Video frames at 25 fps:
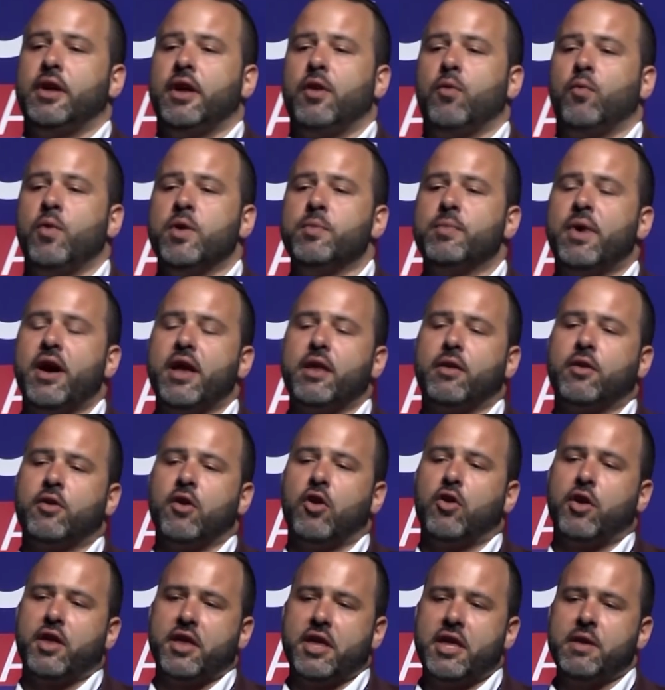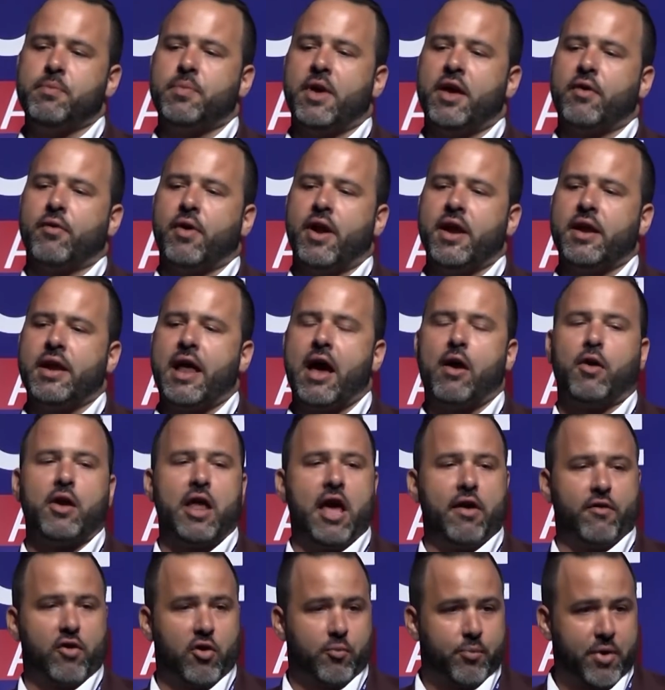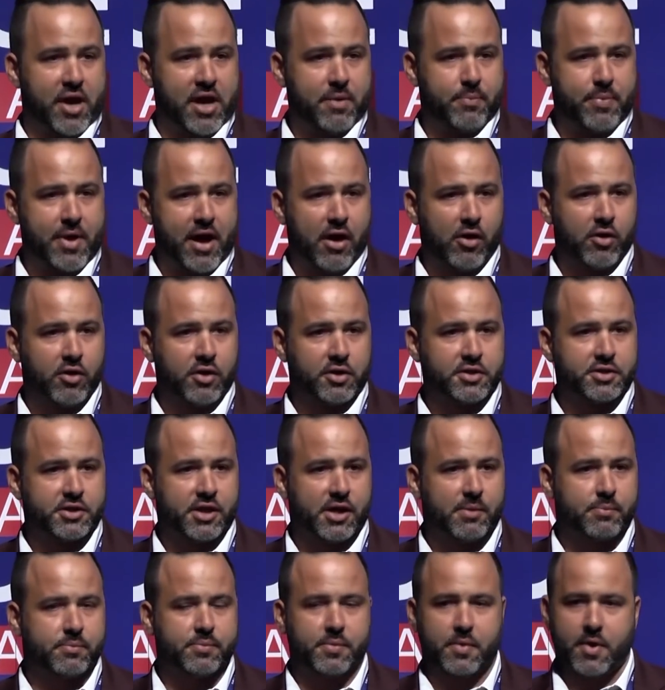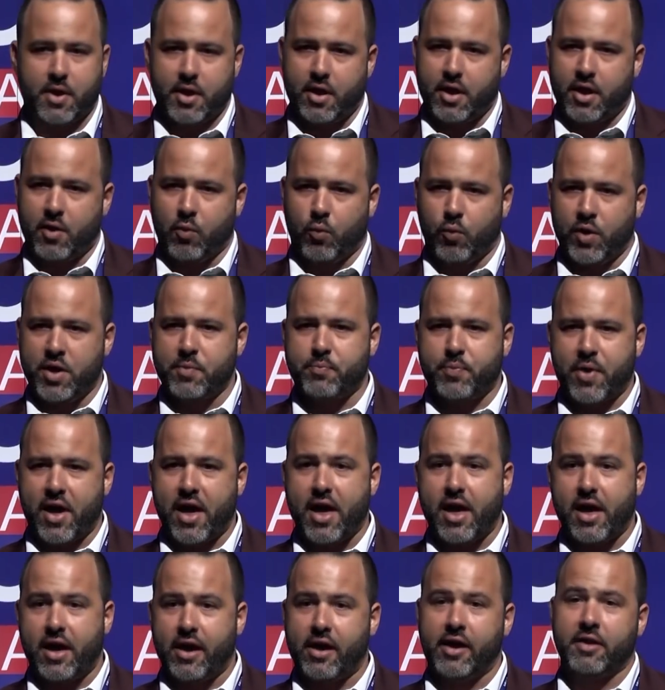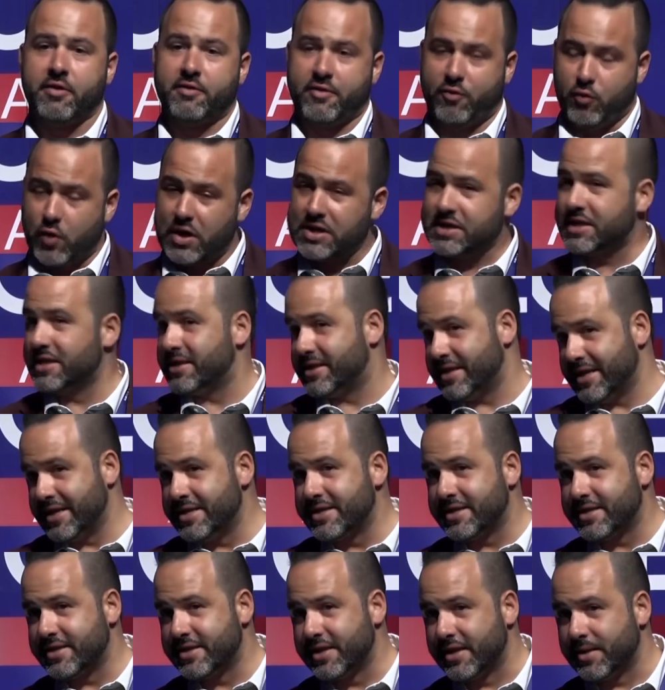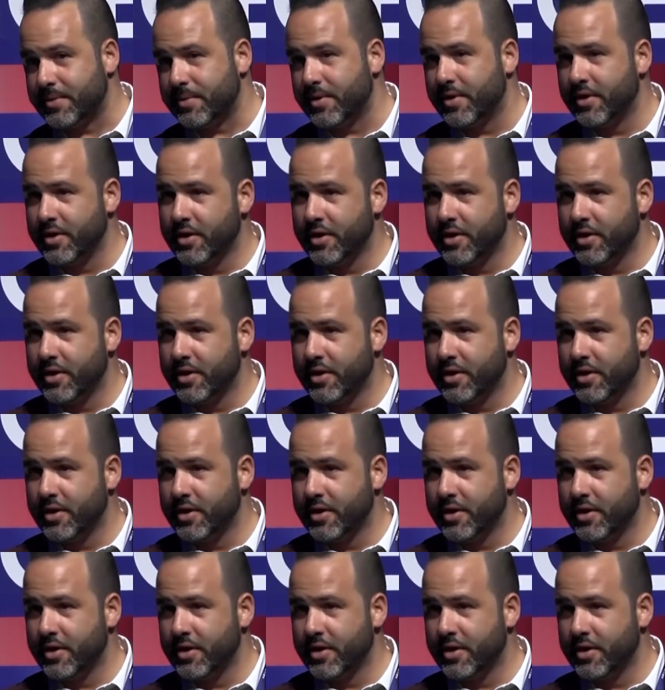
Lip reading: We might go to eBay right now and have our PayPal hooked up. We pay, and to us it's instant.